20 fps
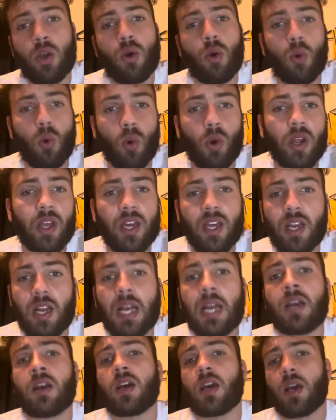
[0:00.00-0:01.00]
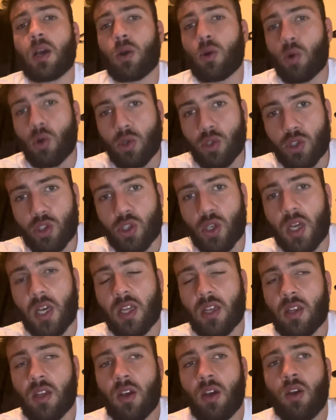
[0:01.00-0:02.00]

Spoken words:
or getting a contract